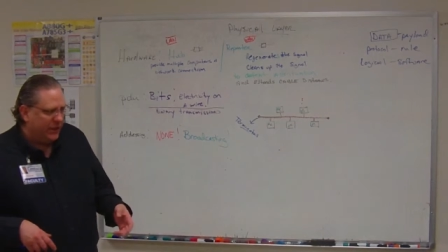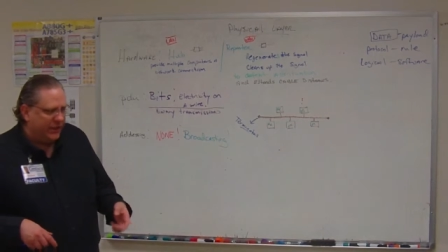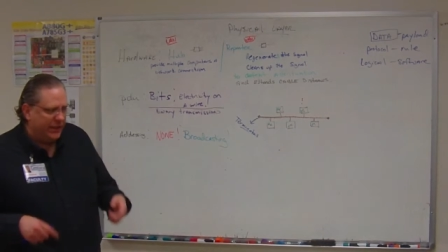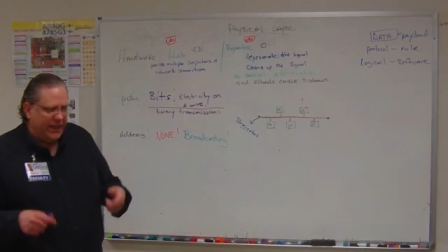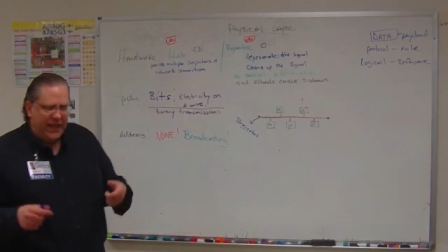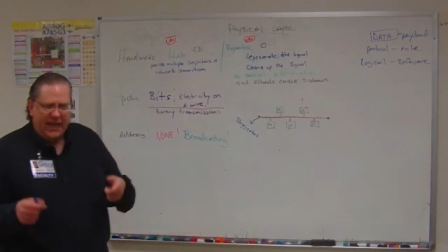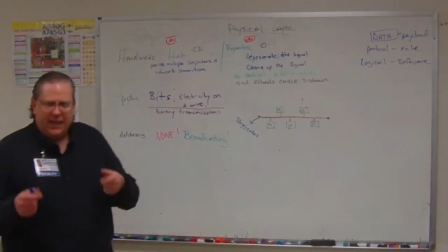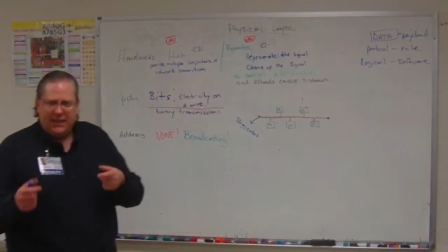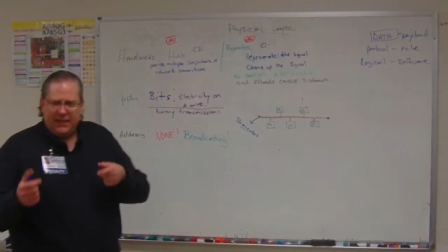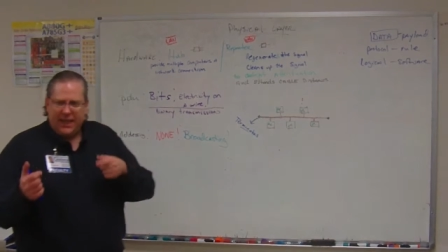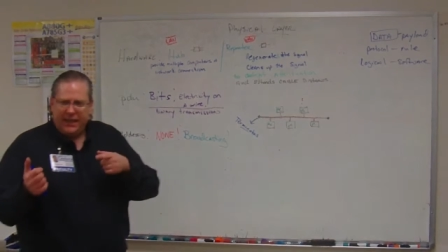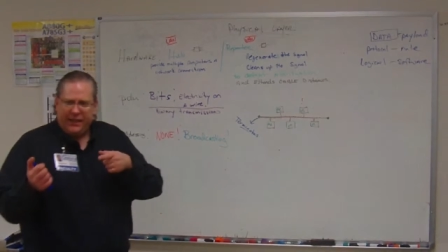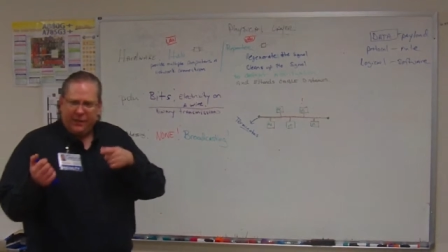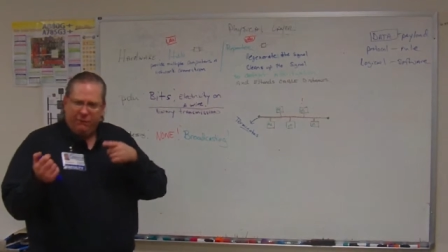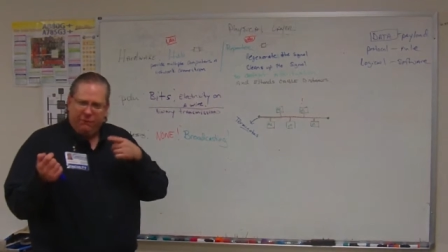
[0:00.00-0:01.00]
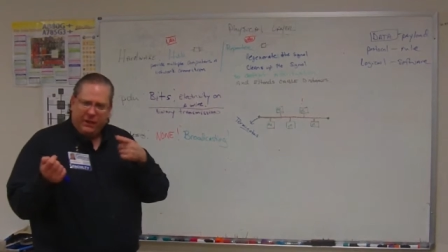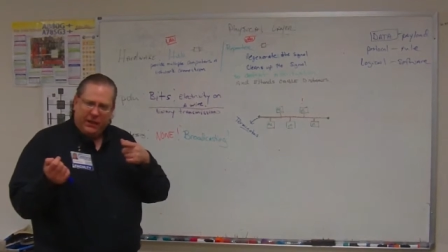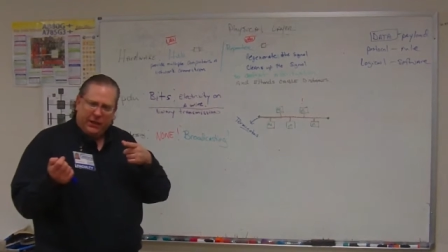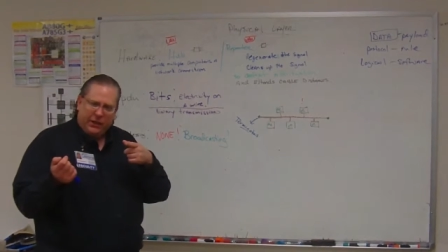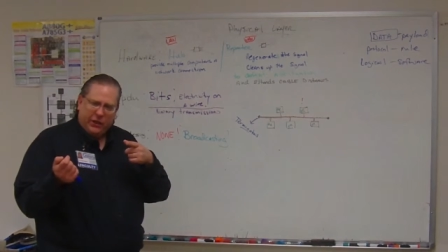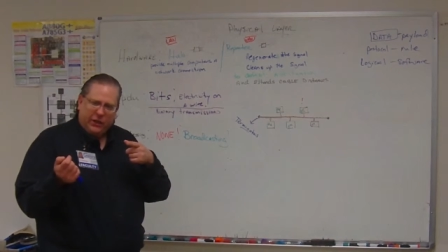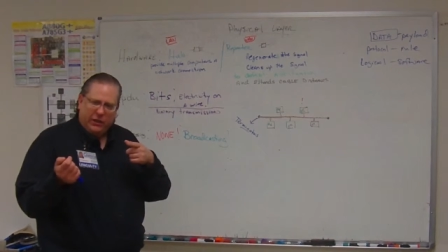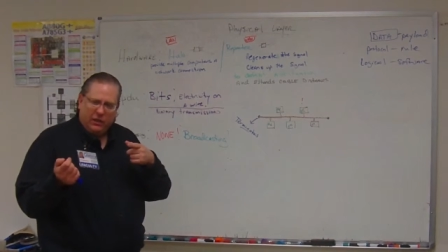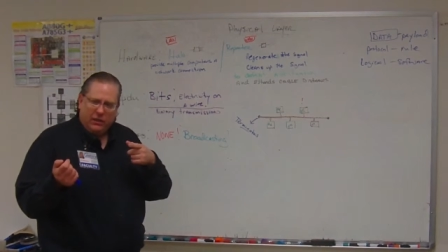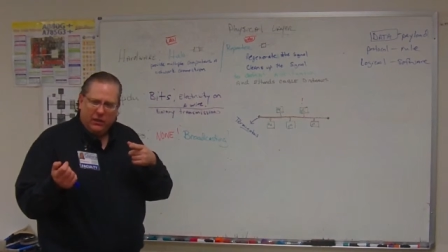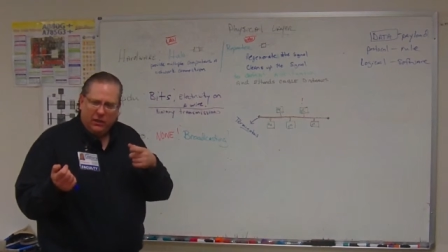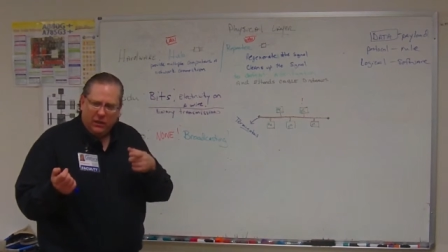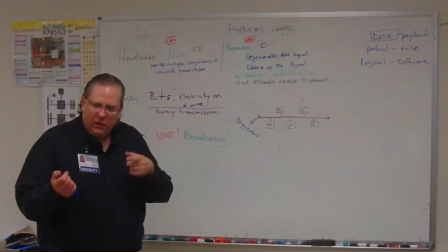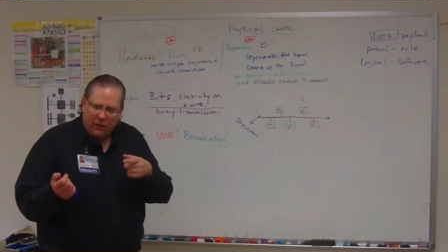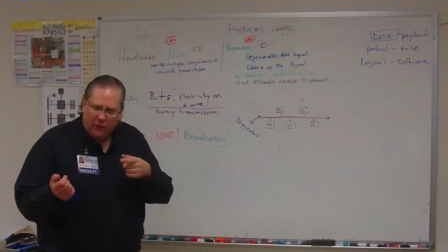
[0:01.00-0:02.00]
you can't take your finger
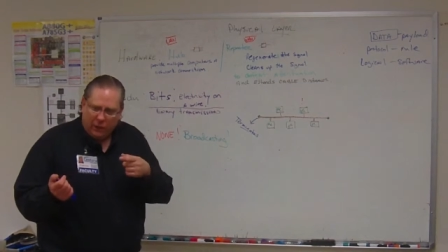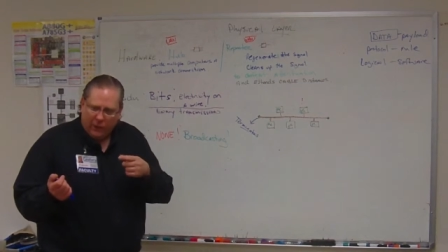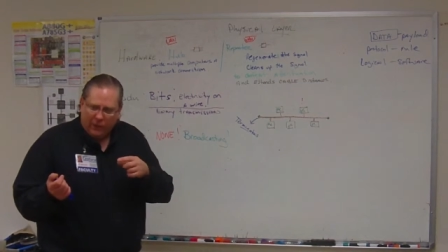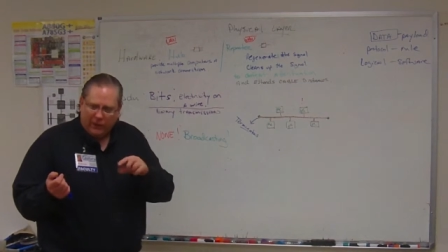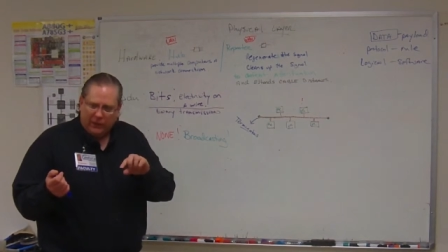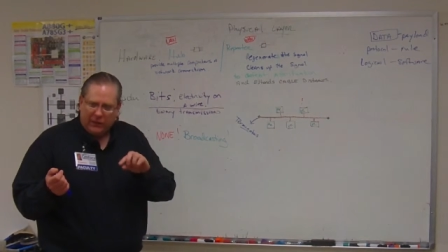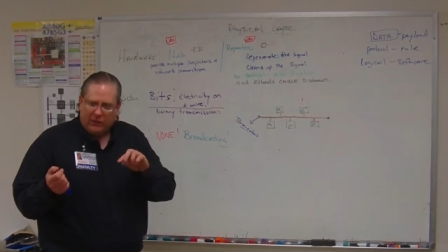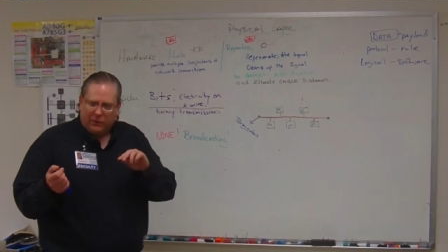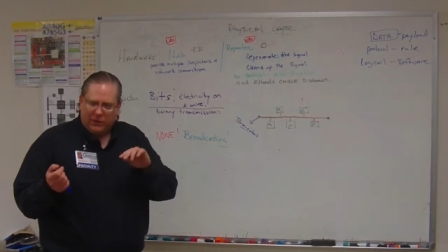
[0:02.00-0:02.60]
or